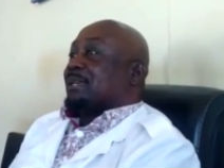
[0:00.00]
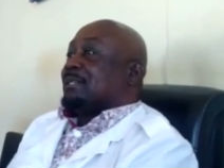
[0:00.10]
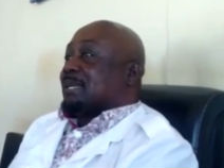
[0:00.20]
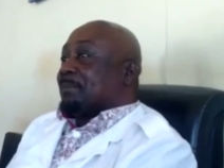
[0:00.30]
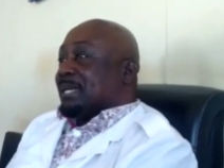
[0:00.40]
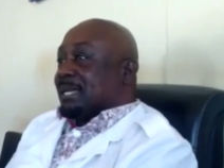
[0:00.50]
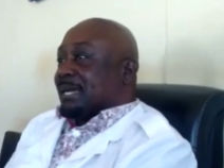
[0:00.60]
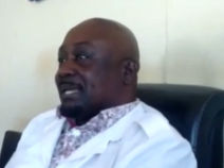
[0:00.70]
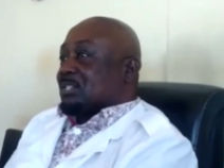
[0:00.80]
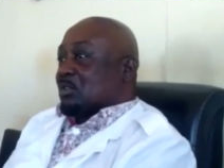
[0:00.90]

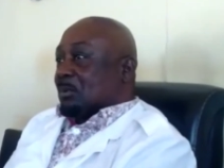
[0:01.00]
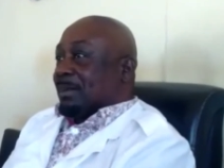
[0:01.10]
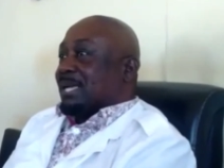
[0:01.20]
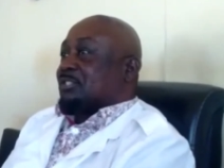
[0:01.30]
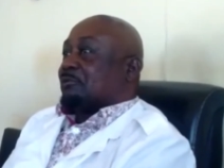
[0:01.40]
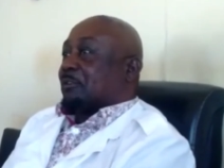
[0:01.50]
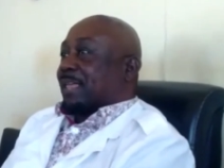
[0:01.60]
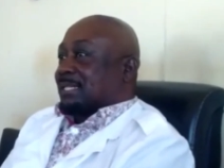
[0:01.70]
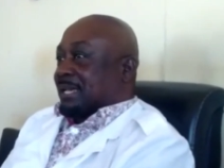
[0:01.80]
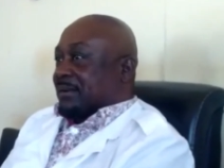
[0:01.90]
Intermedica so much for
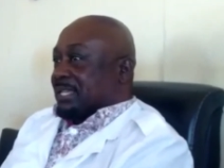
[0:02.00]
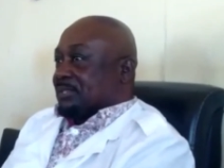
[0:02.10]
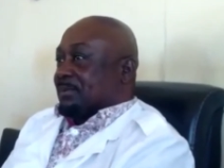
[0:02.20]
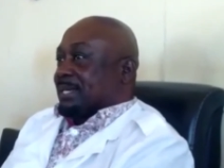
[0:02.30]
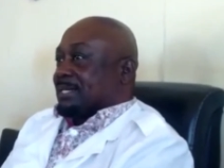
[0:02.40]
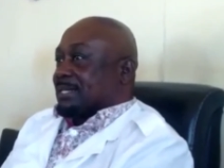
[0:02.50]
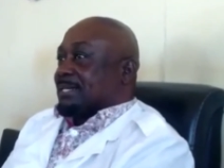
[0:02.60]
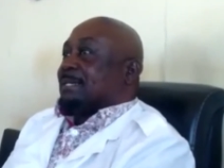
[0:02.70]
that arrangement.